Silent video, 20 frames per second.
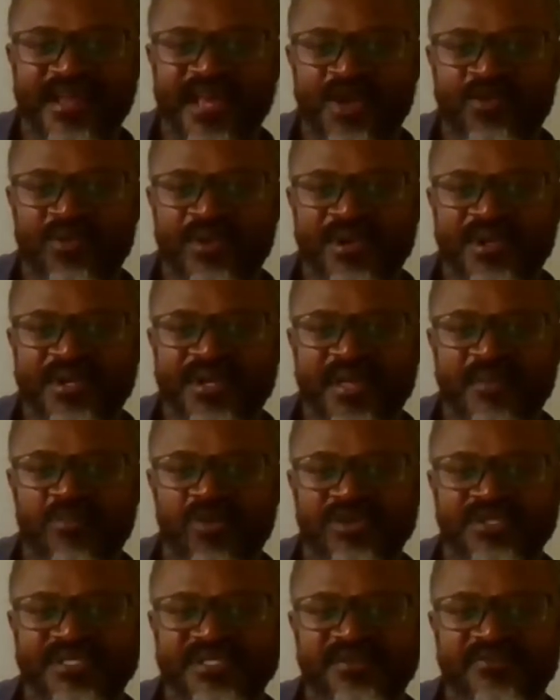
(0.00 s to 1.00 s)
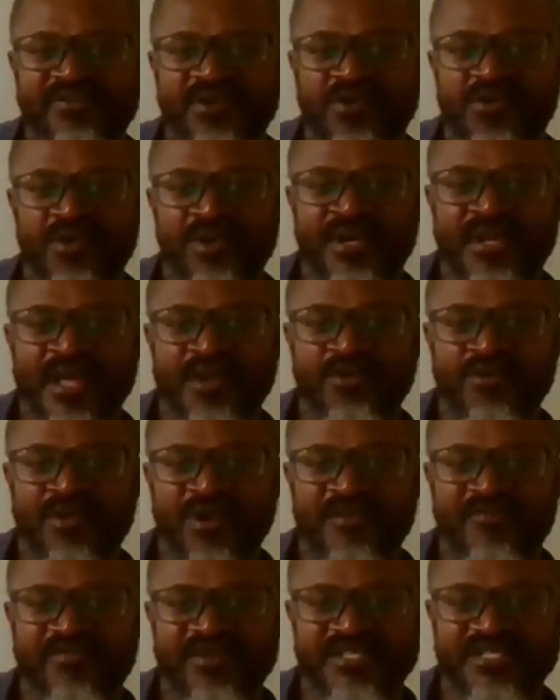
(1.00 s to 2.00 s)
That will be the most difficult thing you
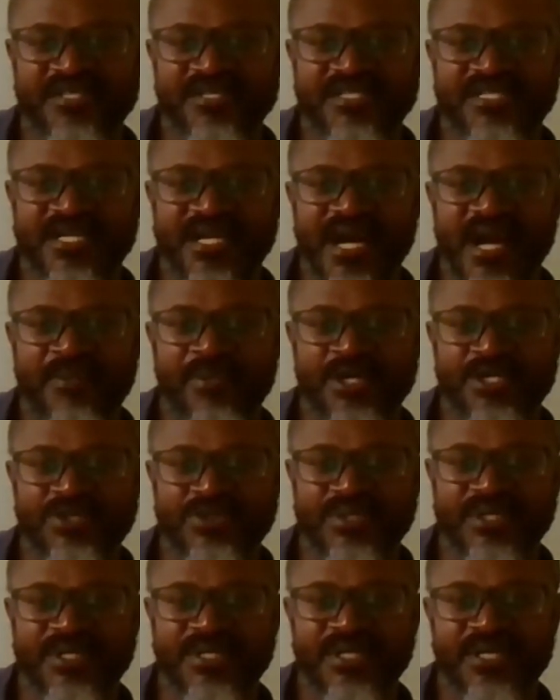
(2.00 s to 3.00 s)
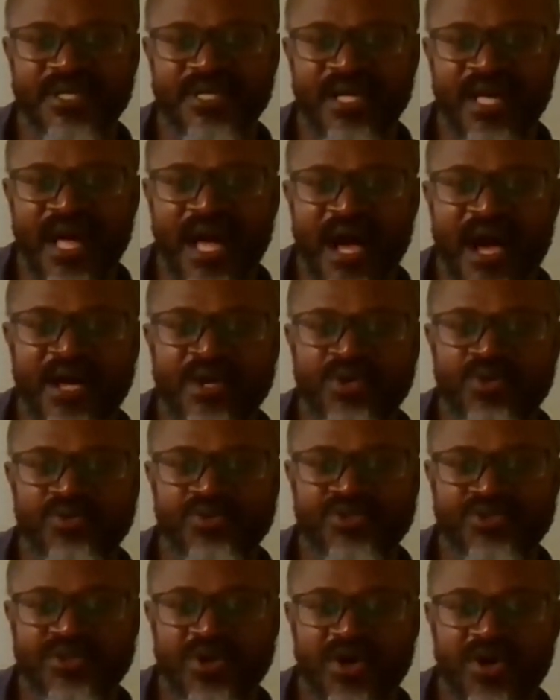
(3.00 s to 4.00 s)
will face in geometry, how to
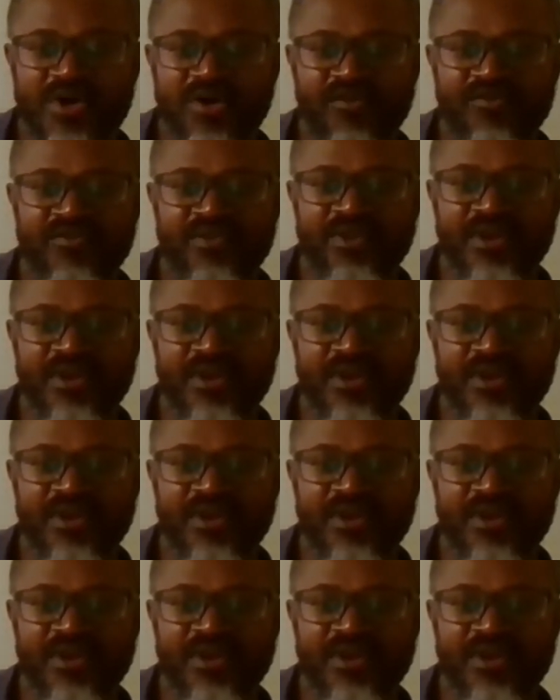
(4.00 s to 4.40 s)
solve